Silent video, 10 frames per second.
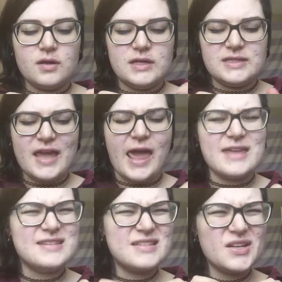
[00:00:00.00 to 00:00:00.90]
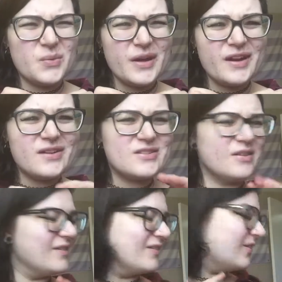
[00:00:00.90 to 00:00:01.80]
it tasted weird,
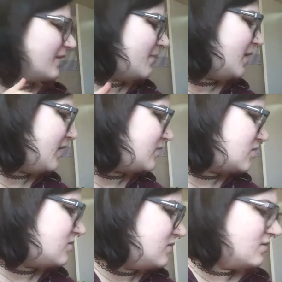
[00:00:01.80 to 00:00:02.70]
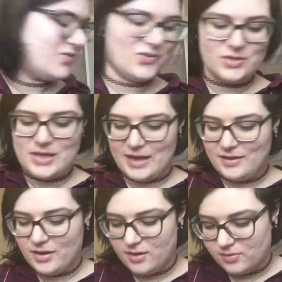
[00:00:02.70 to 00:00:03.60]
so I'm not, yeah,
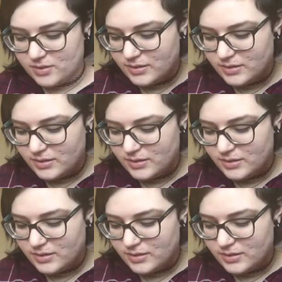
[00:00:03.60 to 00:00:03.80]
no.